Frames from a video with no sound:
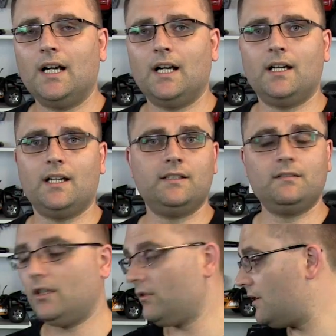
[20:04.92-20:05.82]
Uh,
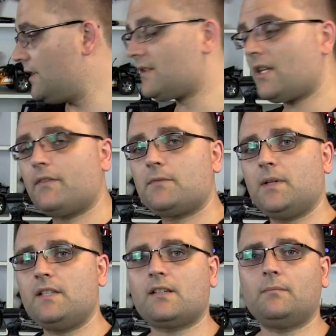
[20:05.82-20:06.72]
and a lot of this stuff's
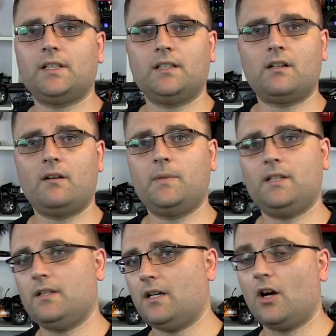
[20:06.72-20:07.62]
been something that I've
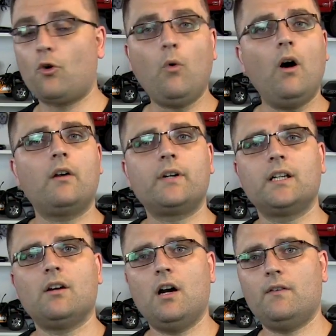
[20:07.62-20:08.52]
been uh,
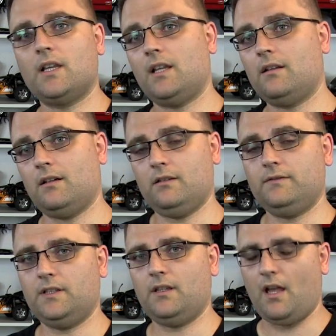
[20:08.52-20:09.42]
acquiring over the
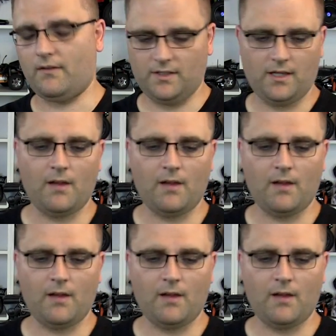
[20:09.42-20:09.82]
over. Uh,